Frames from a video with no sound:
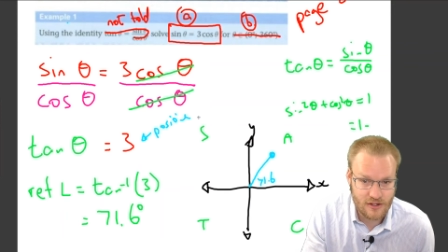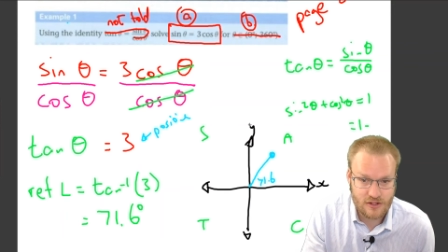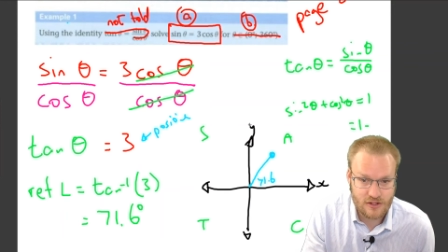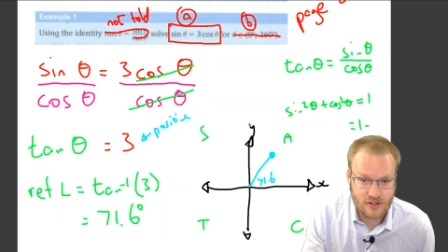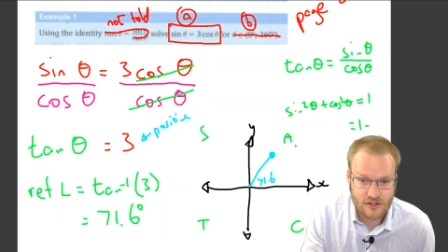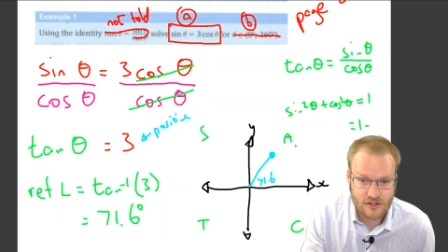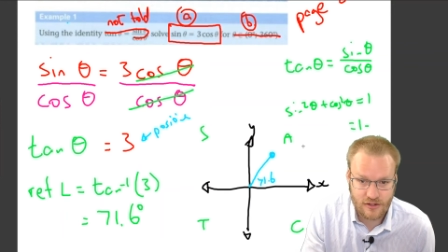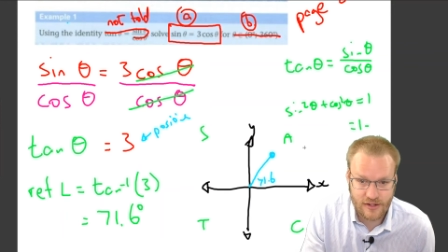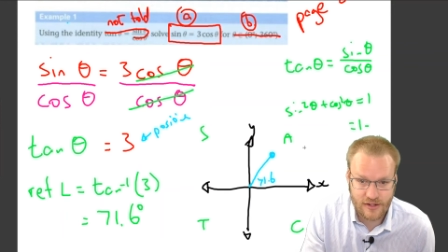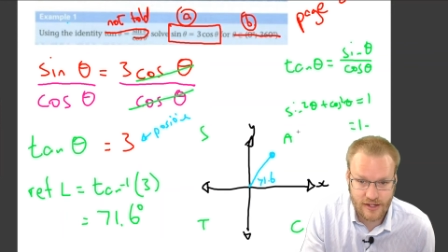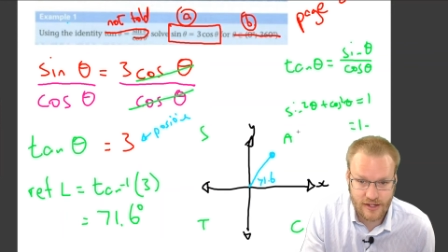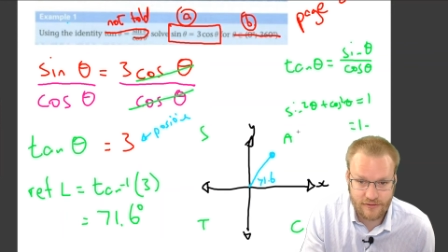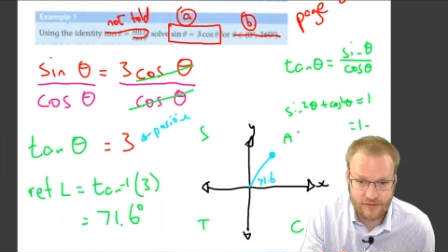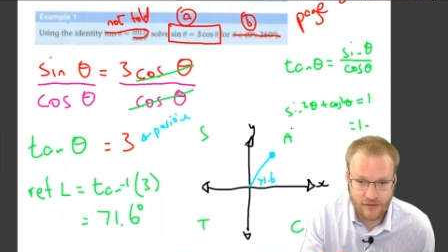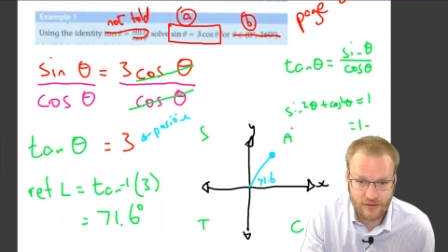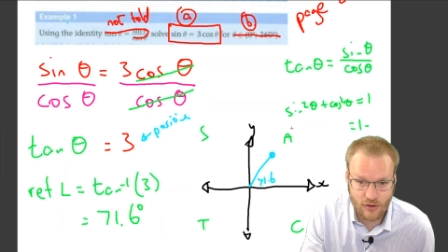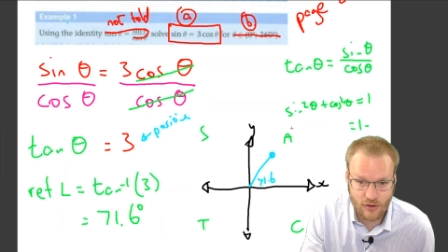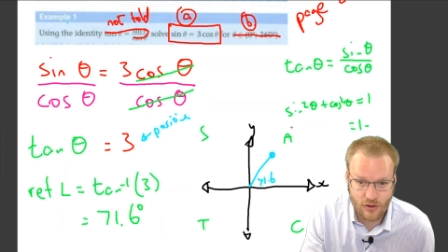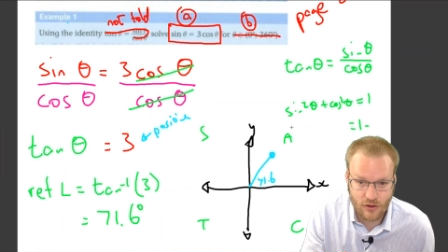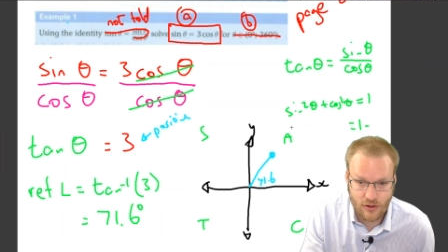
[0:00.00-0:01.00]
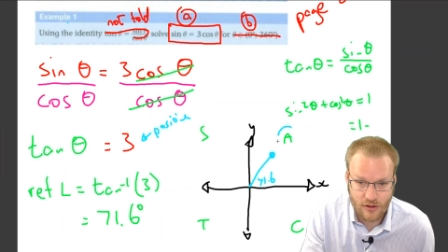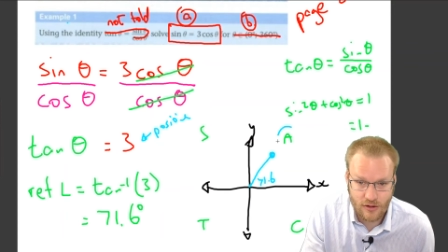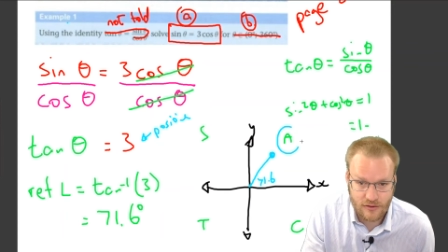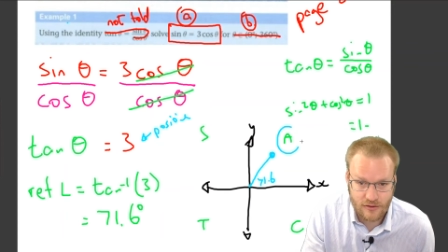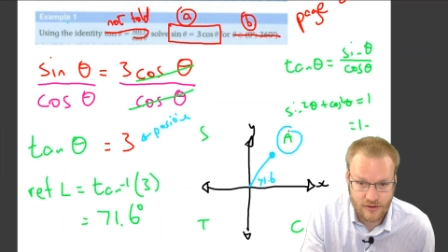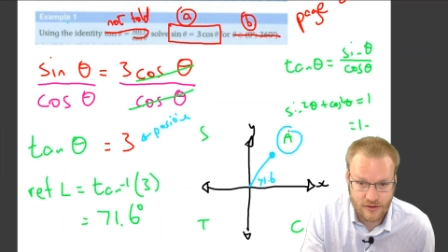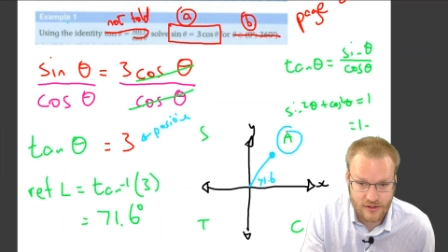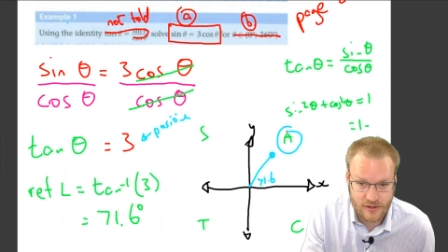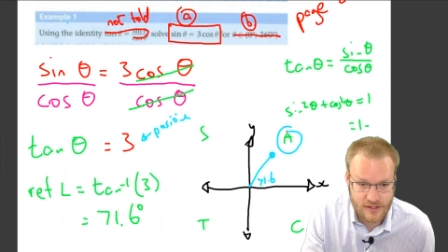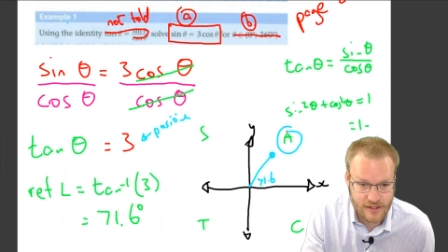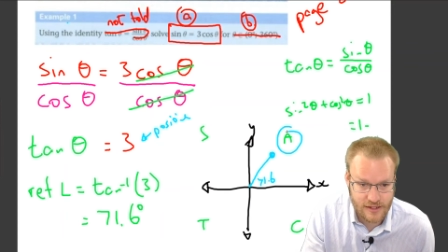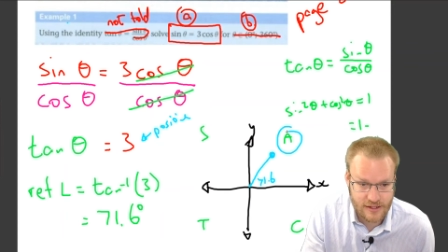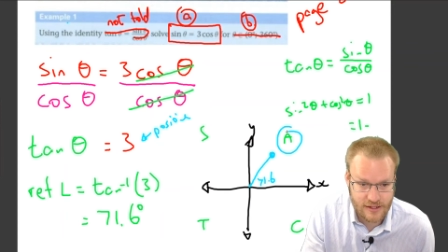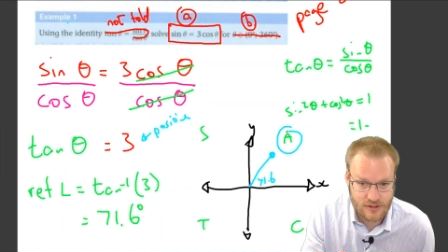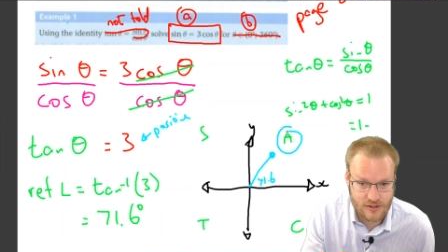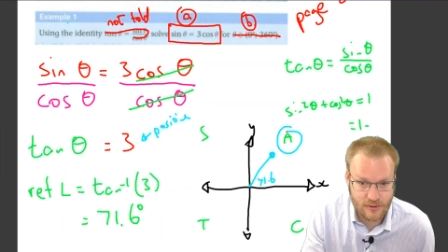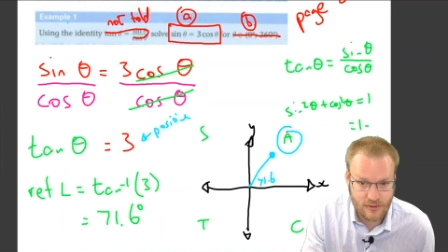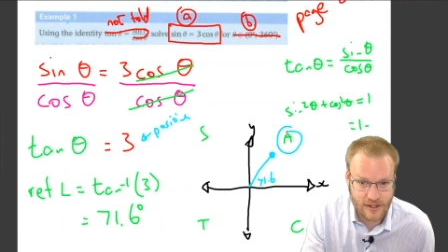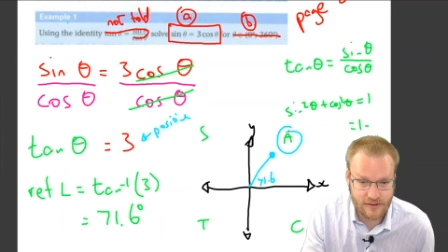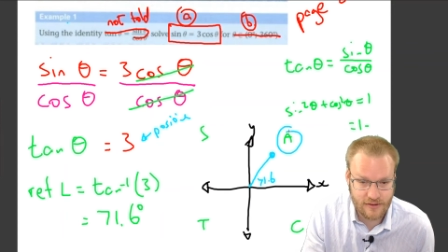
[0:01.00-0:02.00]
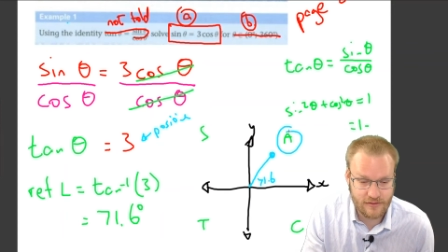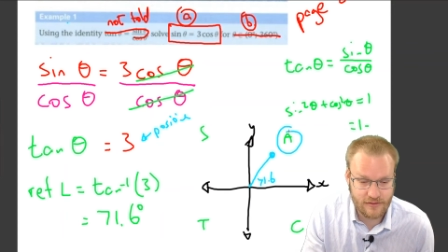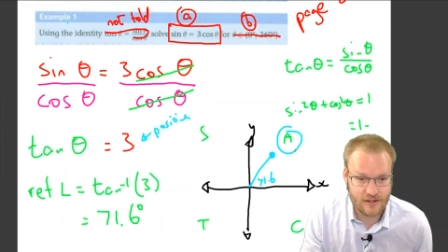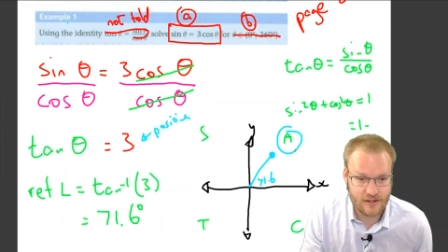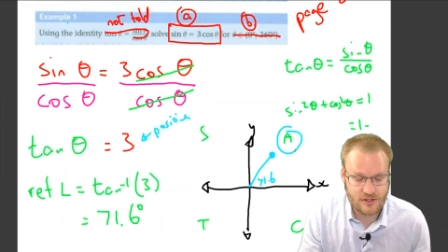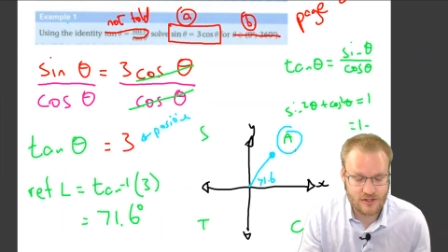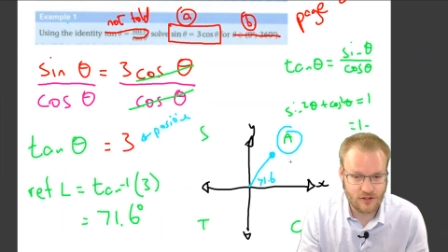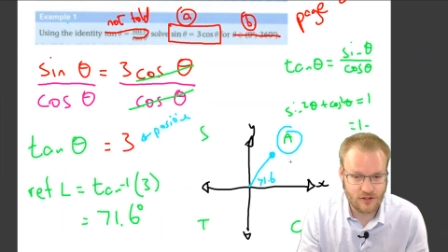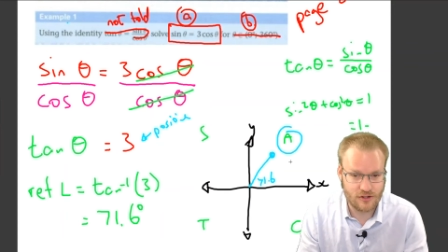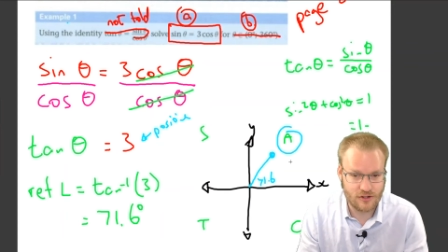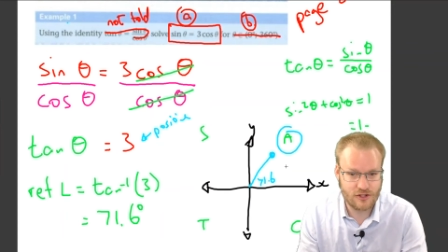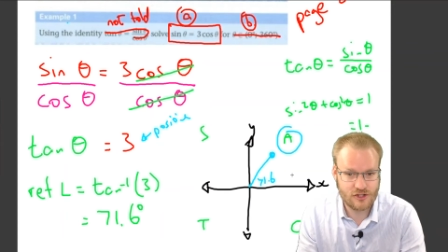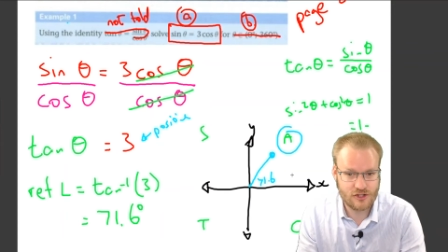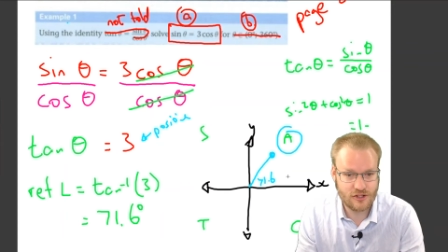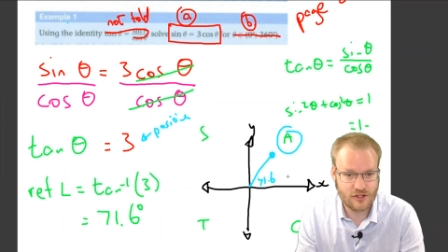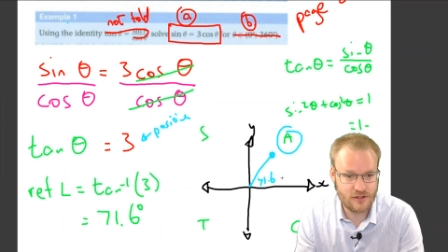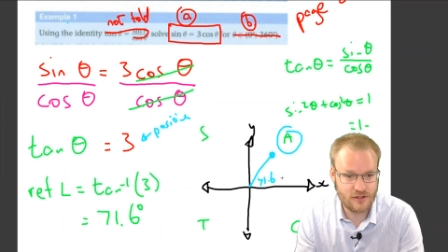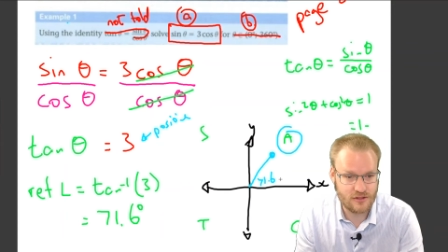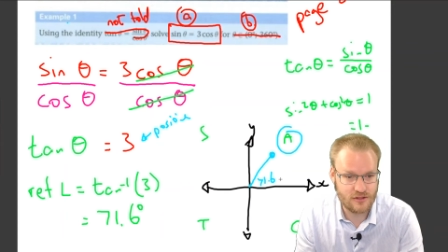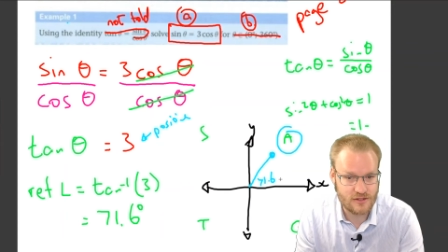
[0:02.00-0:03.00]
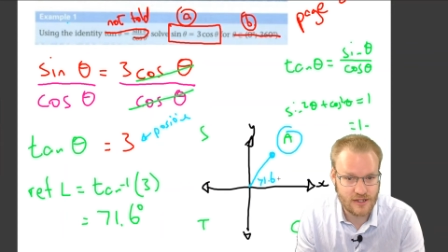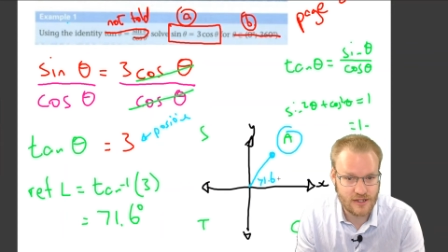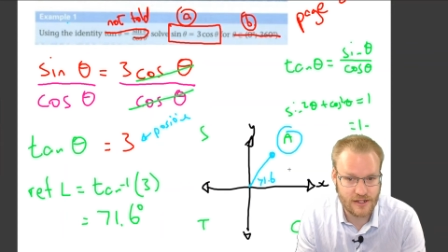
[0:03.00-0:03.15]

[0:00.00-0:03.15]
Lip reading: So therefore, this is one of our solutions